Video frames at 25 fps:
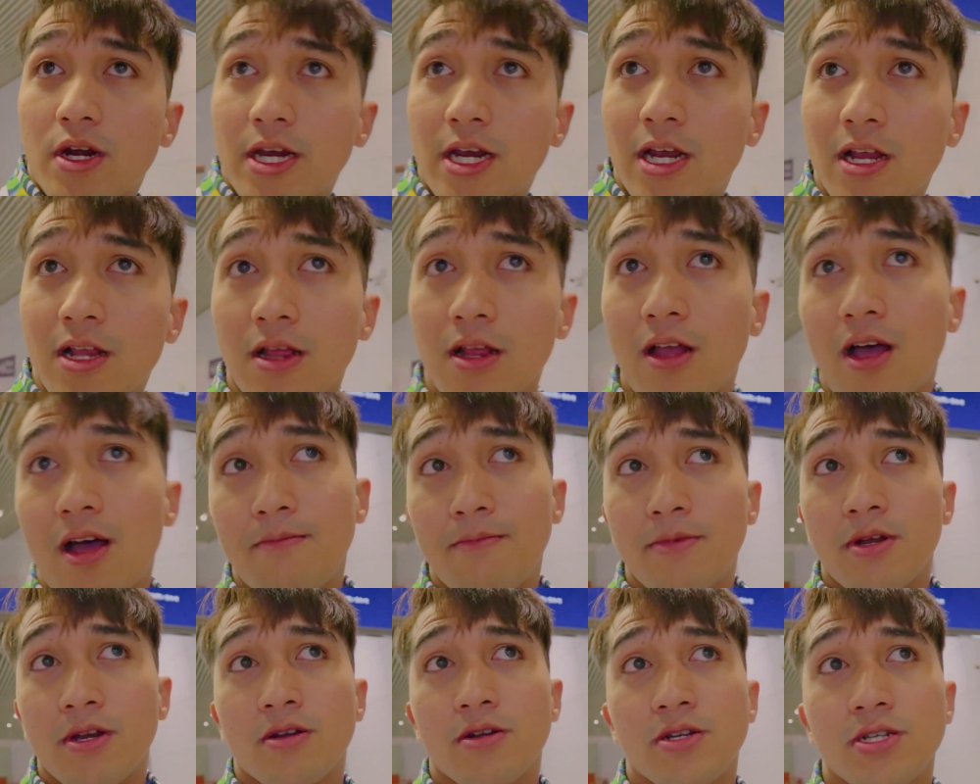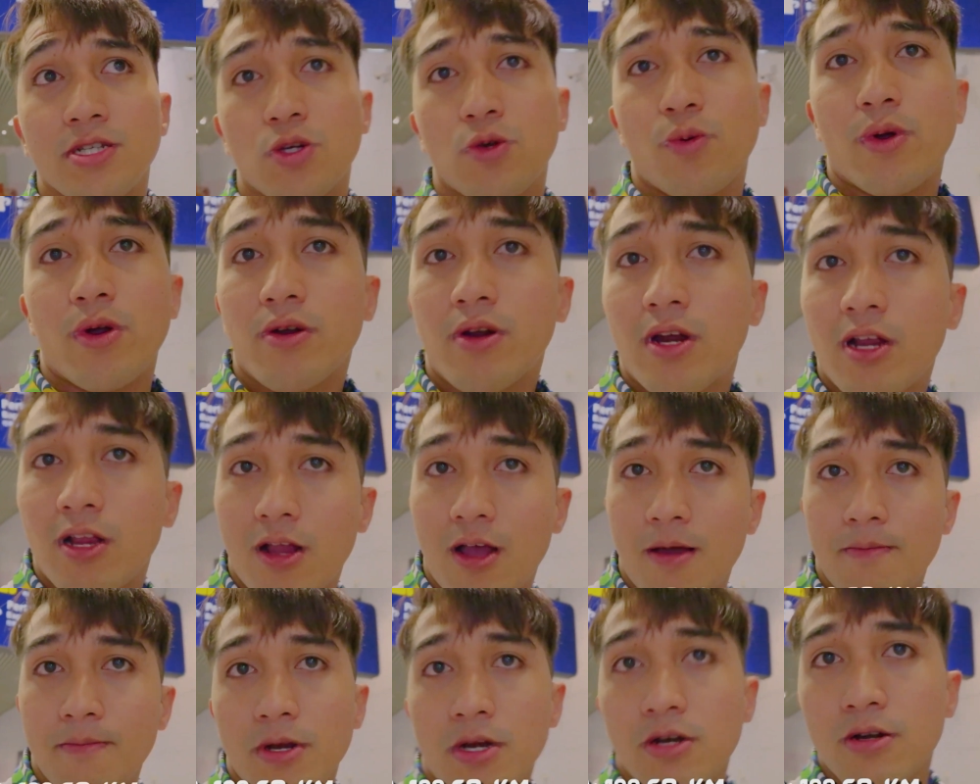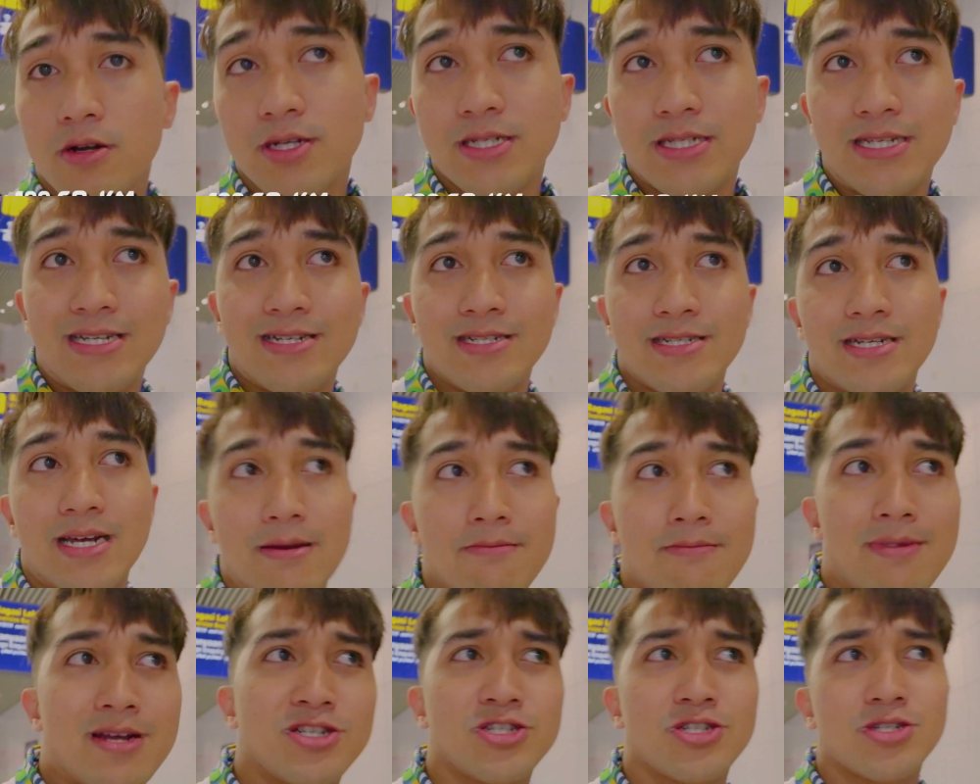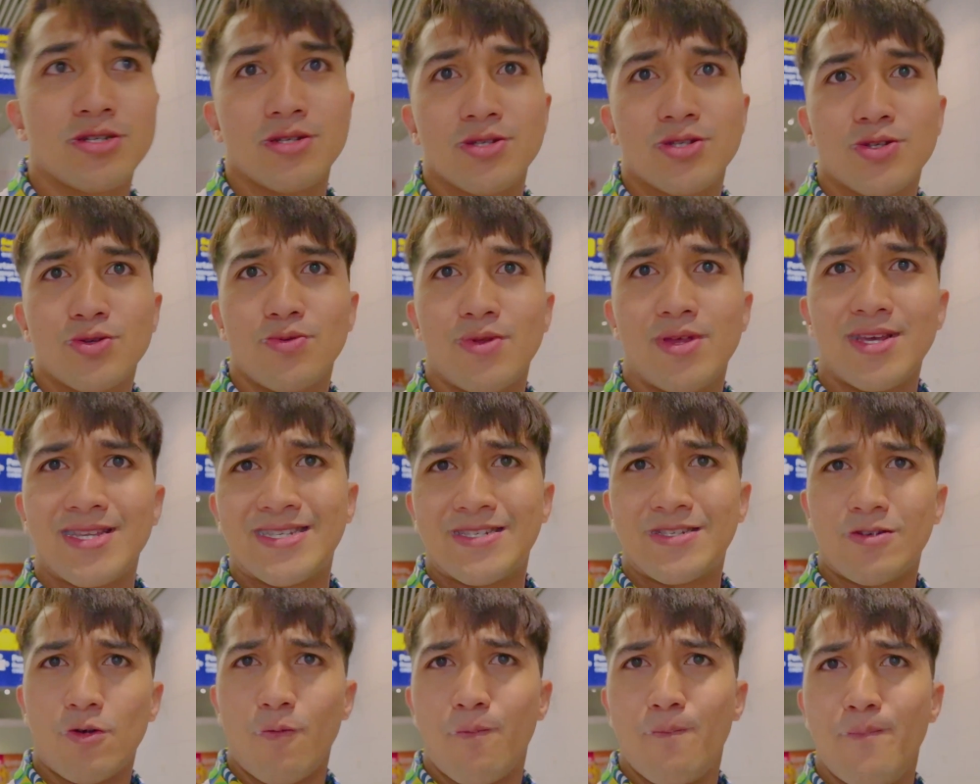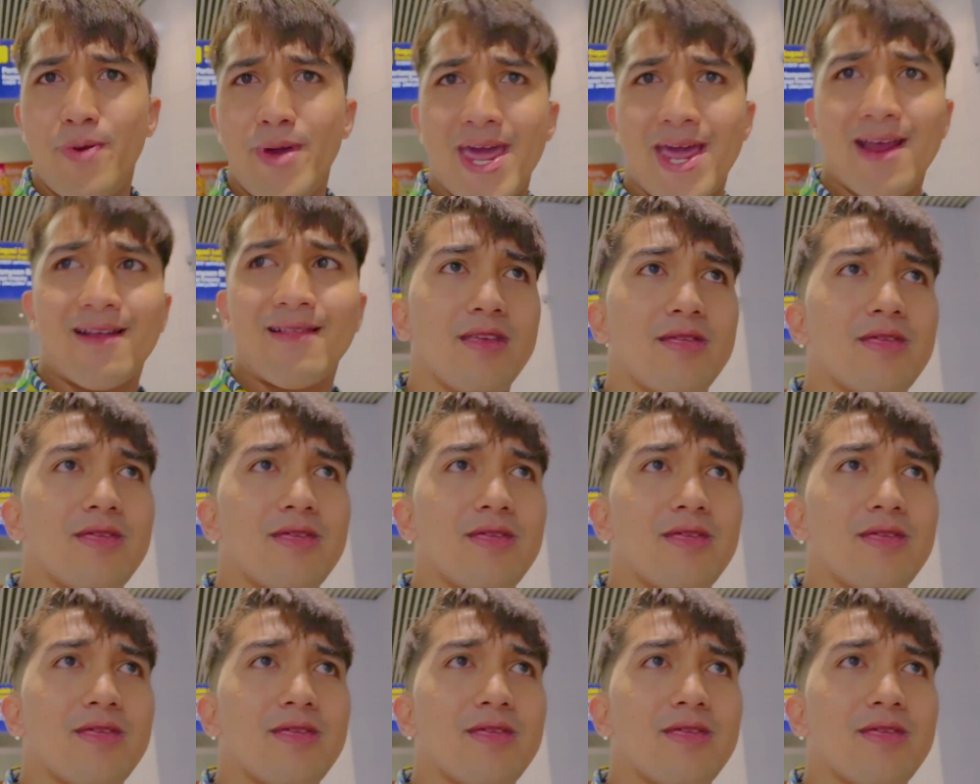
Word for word: kilometers, square kilometers in dimension, so that's so big.